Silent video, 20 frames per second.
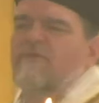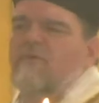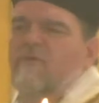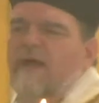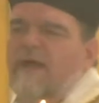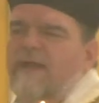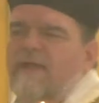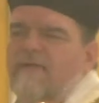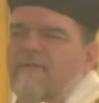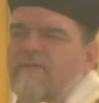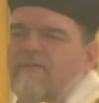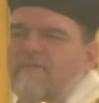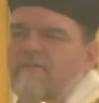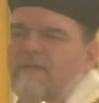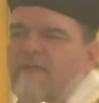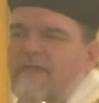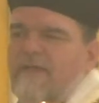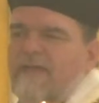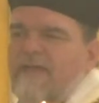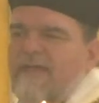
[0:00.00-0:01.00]
Aquinas.
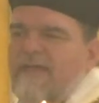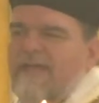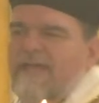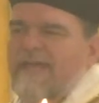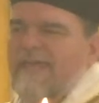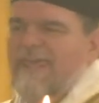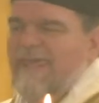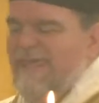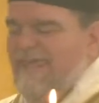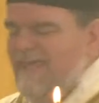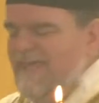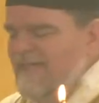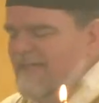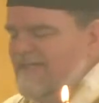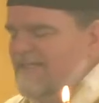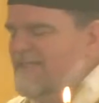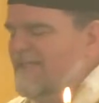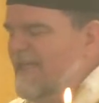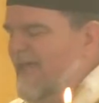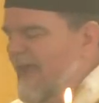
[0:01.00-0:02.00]
He
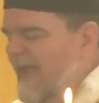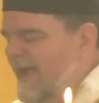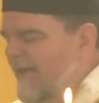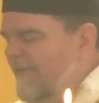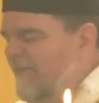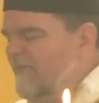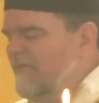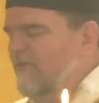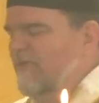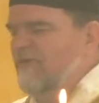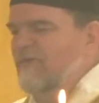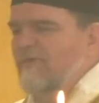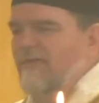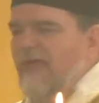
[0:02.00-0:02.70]
is the answer to